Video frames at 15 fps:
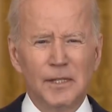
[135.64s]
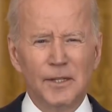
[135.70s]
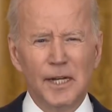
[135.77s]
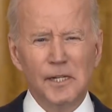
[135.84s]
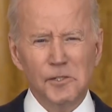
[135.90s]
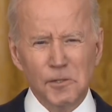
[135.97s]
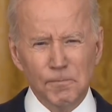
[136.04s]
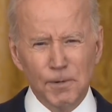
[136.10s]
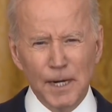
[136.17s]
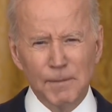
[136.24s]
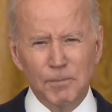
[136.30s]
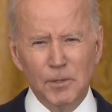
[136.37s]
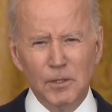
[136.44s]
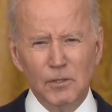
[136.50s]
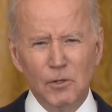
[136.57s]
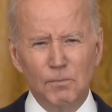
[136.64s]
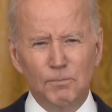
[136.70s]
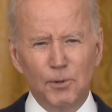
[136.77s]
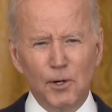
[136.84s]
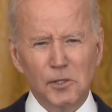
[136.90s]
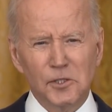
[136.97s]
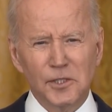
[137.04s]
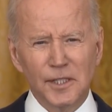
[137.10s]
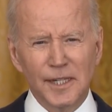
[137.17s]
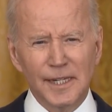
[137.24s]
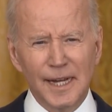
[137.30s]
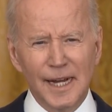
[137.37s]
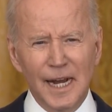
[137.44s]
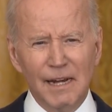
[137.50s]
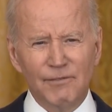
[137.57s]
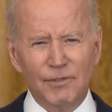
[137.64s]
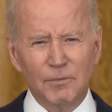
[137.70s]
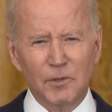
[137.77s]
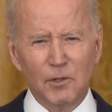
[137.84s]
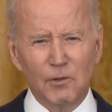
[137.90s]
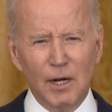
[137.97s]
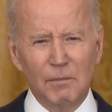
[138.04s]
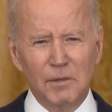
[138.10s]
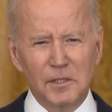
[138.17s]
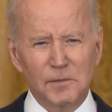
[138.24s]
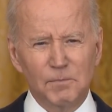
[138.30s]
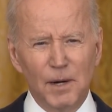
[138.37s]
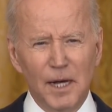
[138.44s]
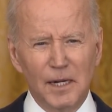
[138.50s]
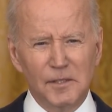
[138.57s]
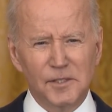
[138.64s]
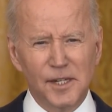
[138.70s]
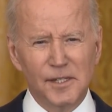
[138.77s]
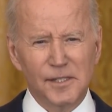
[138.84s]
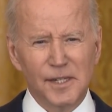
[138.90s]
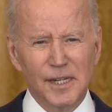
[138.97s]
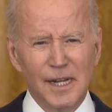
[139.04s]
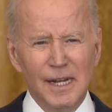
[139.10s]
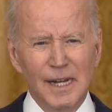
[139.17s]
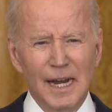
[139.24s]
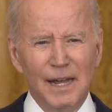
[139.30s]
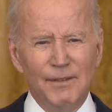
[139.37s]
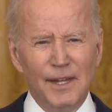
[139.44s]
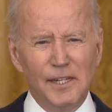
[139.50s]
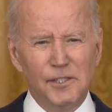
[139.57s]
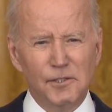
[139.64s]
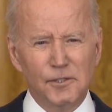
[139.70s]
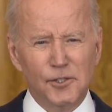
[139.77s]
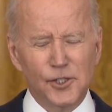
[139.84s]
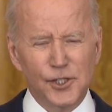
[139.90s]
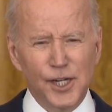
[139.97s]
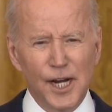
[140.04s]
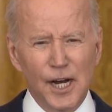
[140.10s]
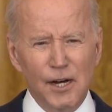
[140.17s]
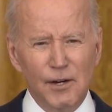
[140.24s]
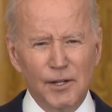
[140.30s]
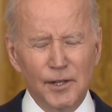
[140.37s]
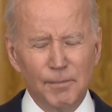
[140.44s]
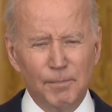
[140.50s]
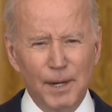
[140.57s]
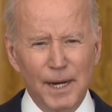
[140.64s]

These are people who personally gain from the Kremlin's policies, and they should share in the